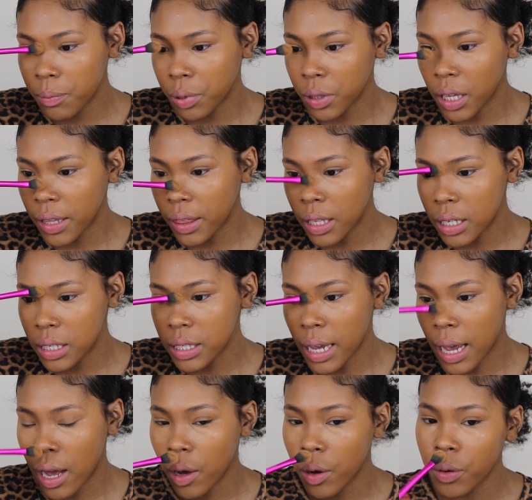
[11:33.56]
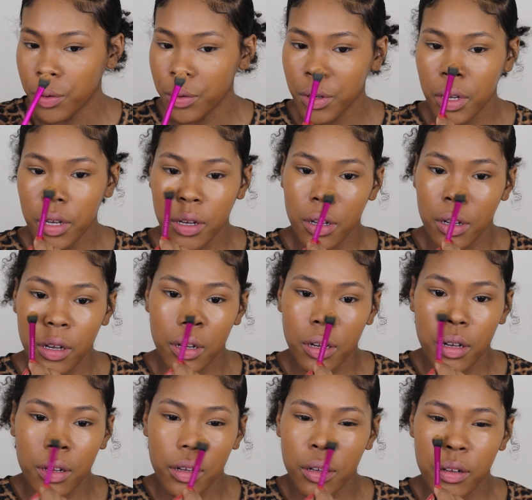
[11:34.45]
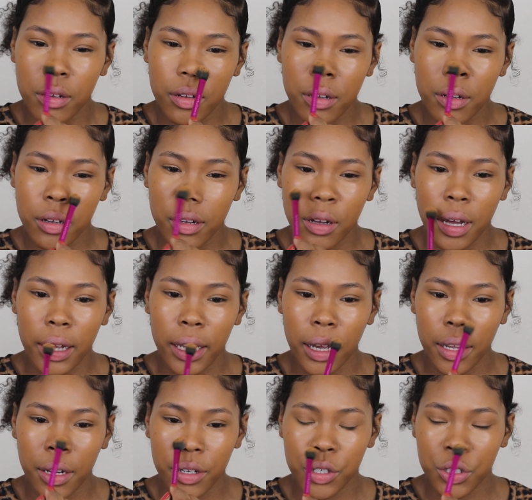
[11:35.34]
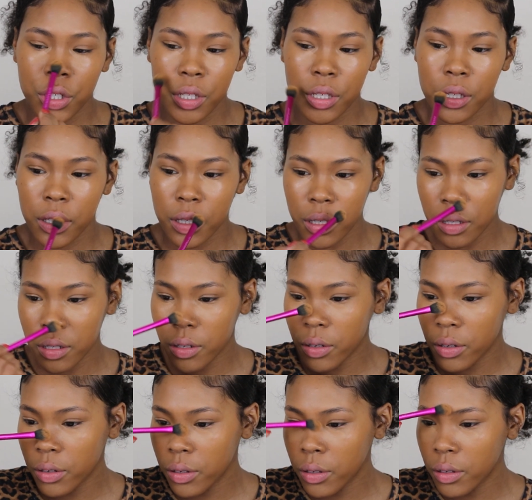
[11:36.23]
blend this out. I kind of just